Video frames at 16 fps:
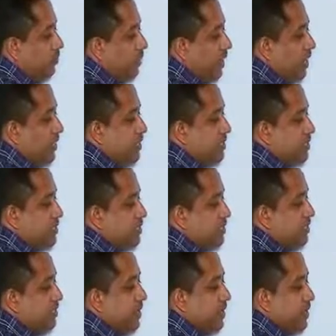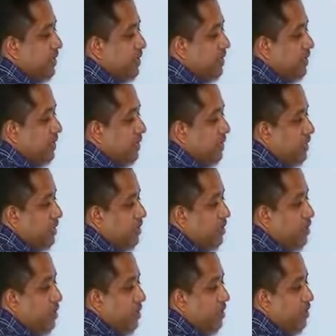And this is 7
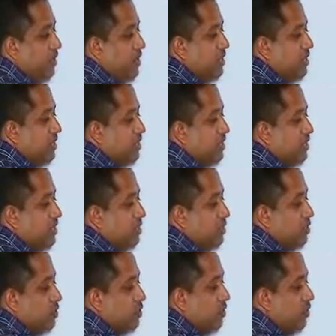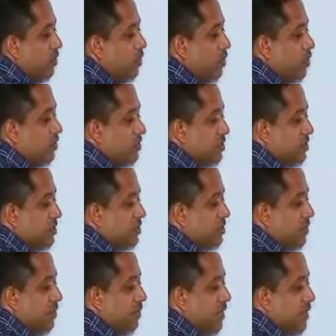going once. So the process is
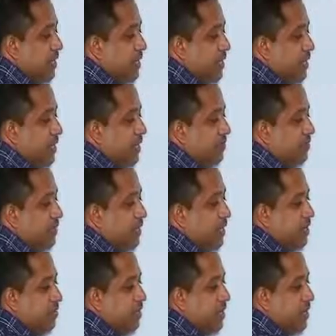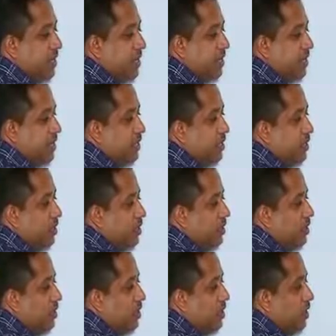repeated till we get 1 here.
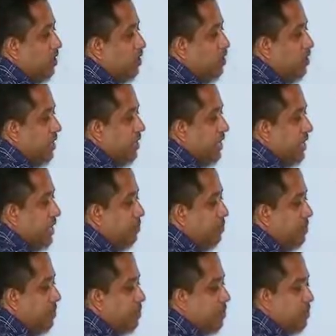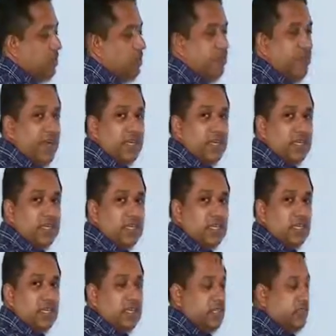Now look at the numbers or the factors
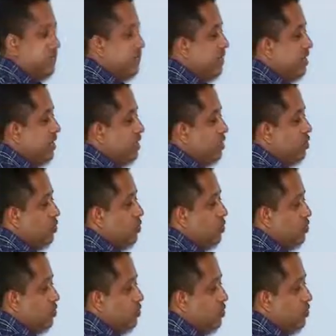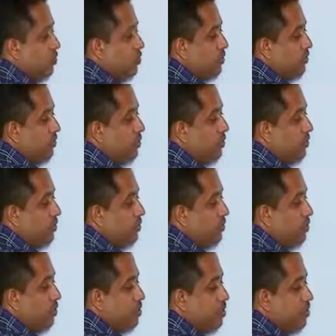here. We get 2 into 2 is 4.
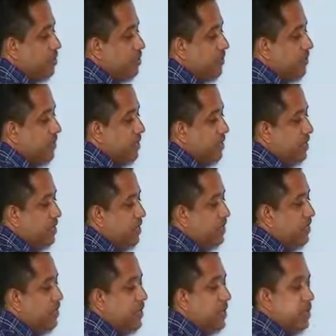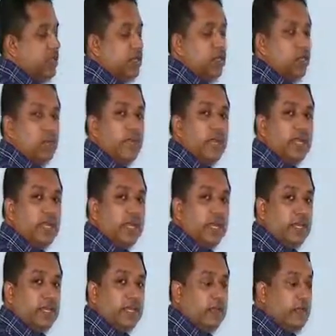4 into 7 we get
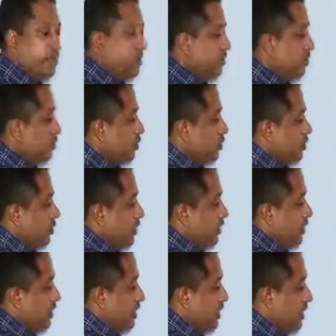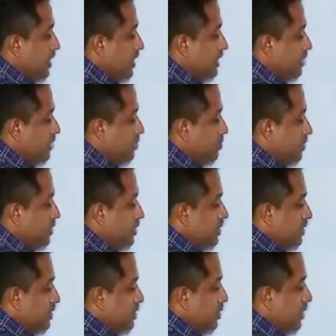28. So the LCM
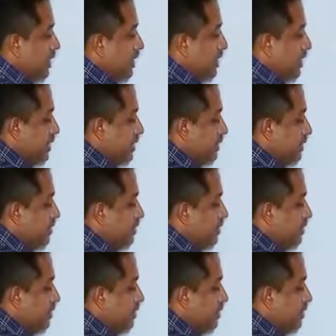is 28.